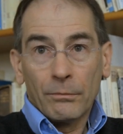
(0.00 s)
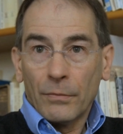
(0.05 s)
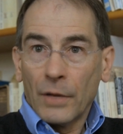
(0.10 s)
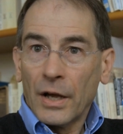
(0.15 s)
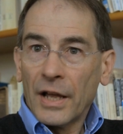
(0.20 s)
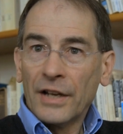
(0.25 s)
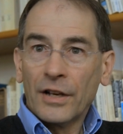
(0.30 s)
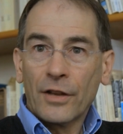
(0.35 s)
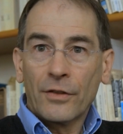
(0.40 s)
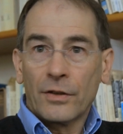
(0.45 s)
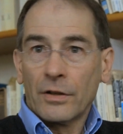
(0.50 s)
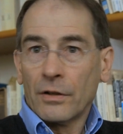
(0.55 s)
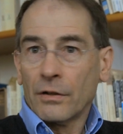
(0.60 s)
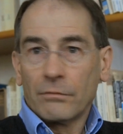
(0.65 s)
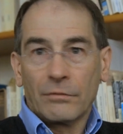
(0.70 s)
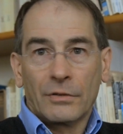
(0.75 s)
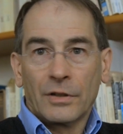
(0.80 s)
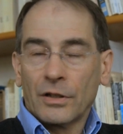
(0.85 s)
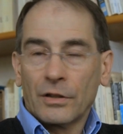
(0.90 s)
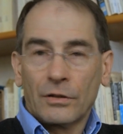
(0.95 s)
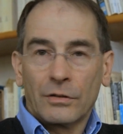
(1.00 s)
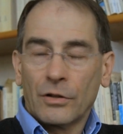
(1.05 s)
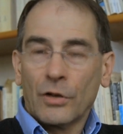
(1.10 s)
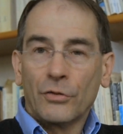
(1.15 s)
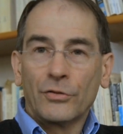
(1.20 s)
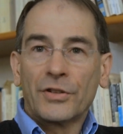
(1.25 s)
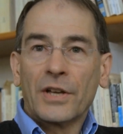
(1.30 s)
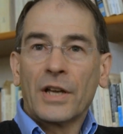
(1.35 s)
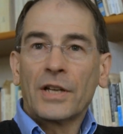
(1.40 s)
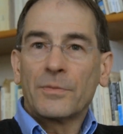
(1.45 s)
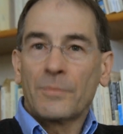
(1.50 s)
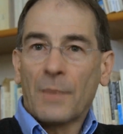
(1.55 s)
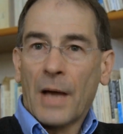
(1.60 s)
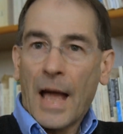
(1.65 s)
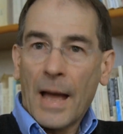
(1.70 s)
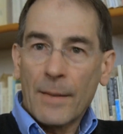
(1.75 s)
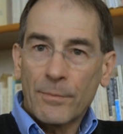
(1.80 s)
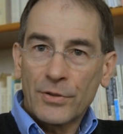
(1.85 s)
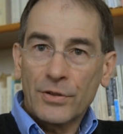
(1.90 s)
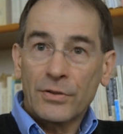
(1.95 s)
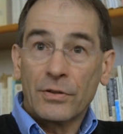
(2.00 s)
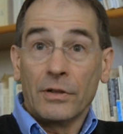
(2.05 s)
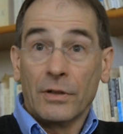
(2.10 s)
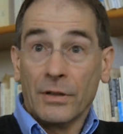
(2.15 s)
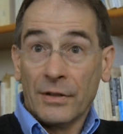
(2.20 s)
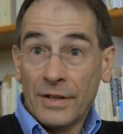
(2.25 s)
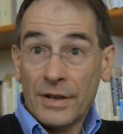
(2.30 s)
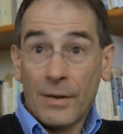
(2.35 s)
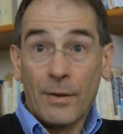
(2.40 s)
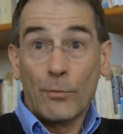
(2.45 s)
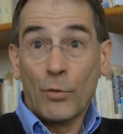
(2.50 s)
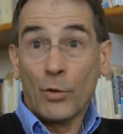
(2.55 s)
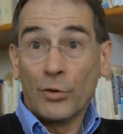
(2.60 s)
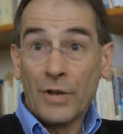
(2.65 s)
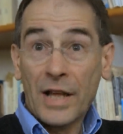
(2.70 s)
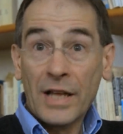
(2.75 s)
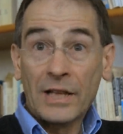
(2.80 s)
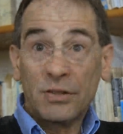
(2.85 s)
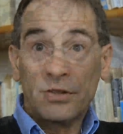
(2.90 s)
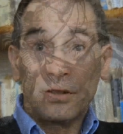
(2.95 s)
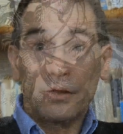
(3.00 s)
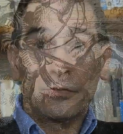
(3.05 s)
In other contexts, perhaps a more negative